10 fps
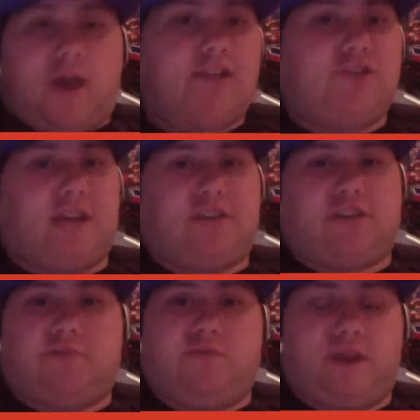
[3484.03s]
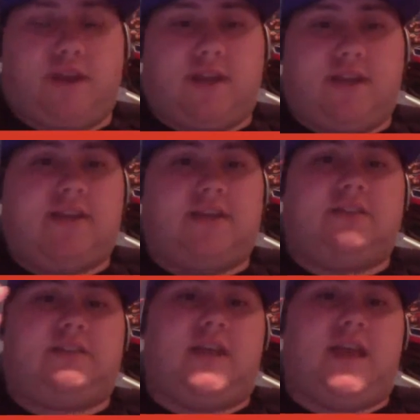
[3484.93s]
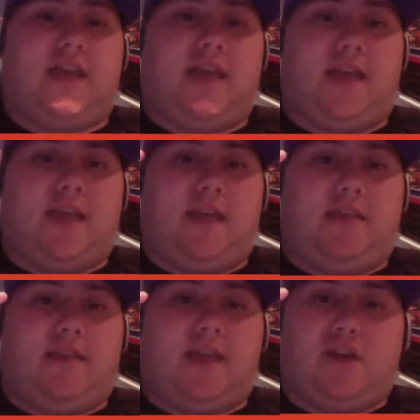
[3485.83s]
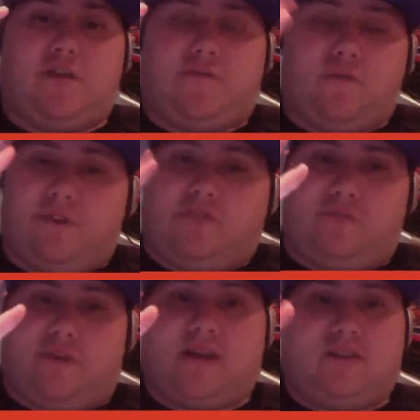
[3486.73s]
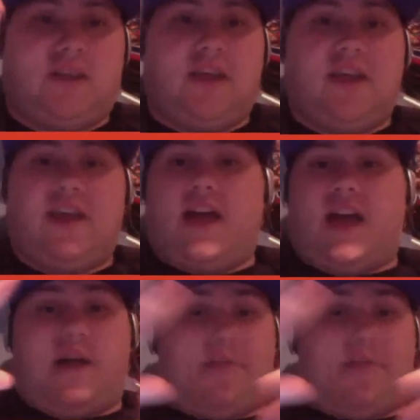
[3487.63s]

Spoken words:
you guys are going to be winning is the LR4 mystery box. I'm not